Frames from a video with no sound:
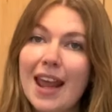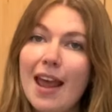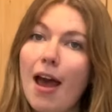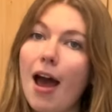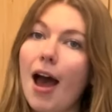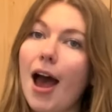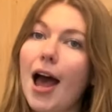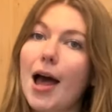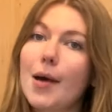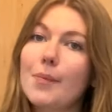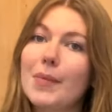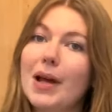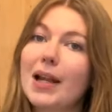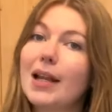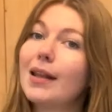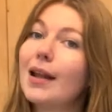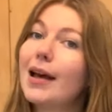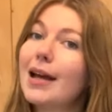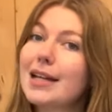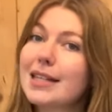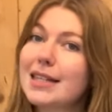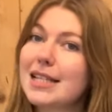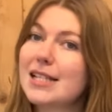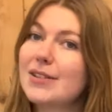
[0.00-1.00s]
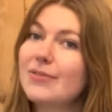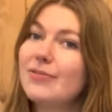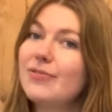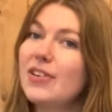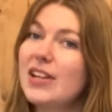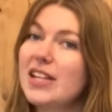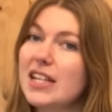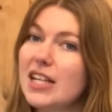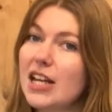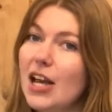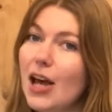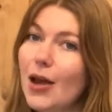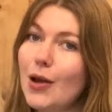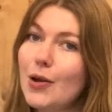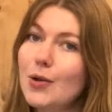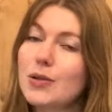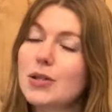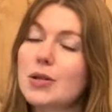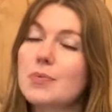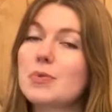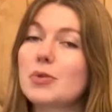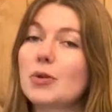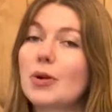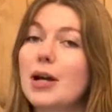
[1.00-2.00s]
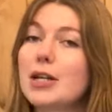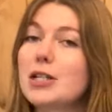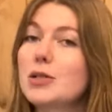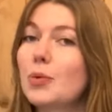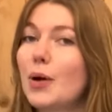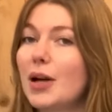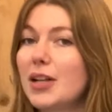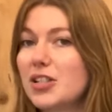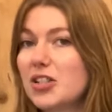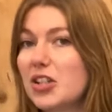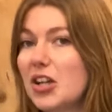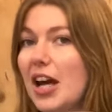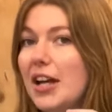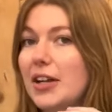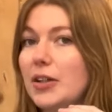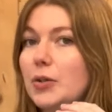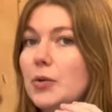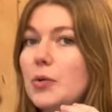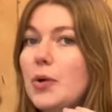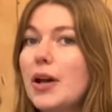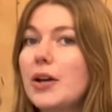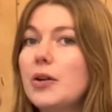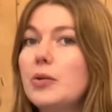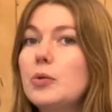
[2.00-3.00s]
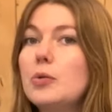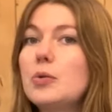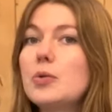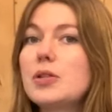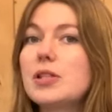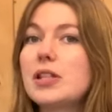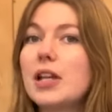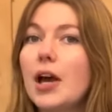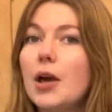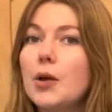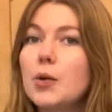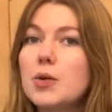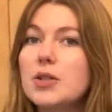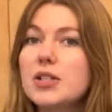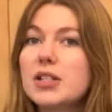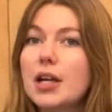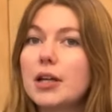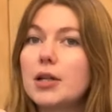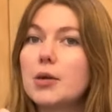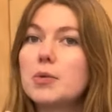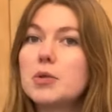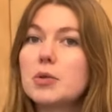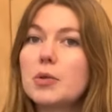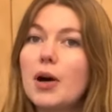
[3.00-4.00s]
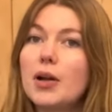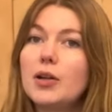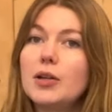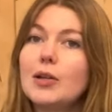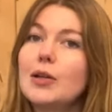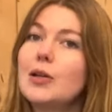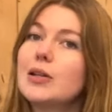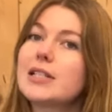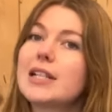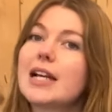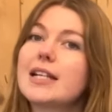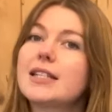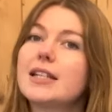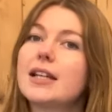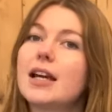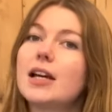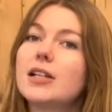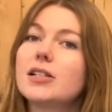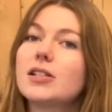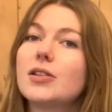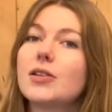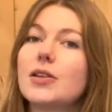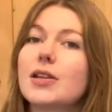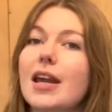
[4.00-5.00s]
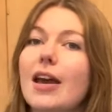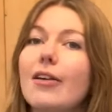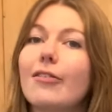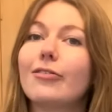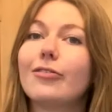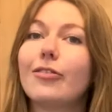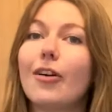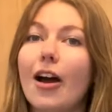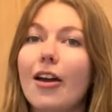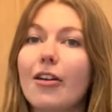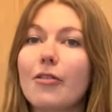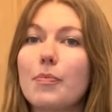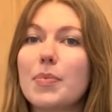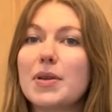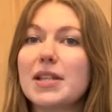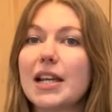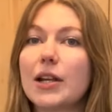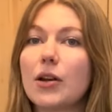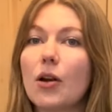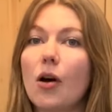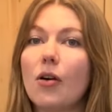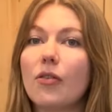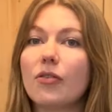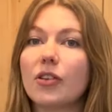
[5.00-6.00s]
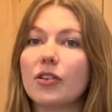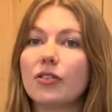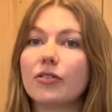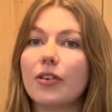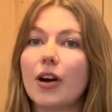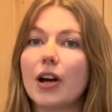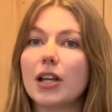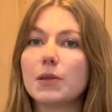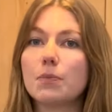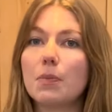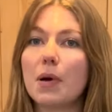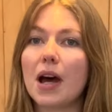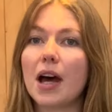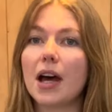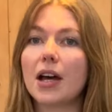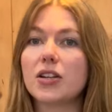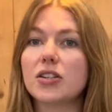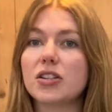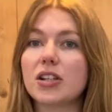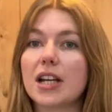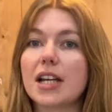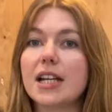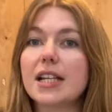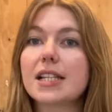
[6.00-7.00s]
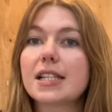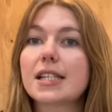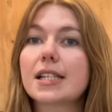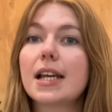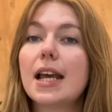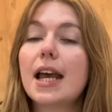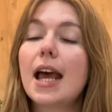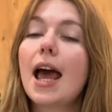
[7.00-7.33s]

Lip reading: Like this video, subscribe to our channel, and also sign up to our newsletter so you get 5% off your first purchase.